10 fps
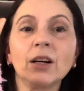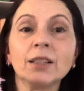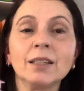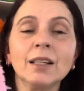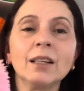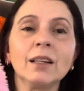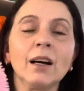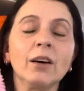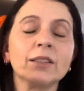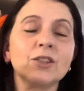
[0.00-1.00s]
did, and
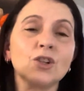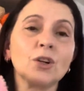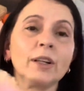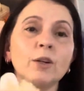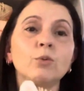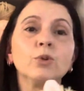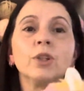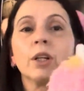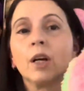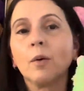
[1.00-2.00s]
I certainly
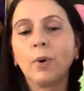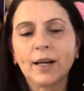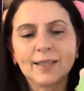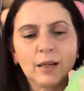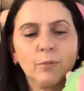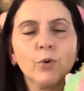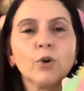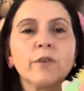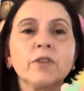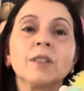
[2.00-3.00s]
would buy some
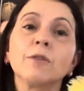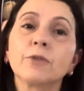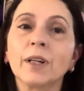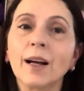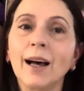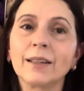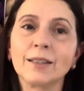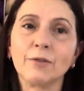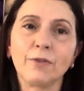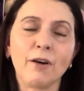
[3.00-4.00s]
more of the different colors if I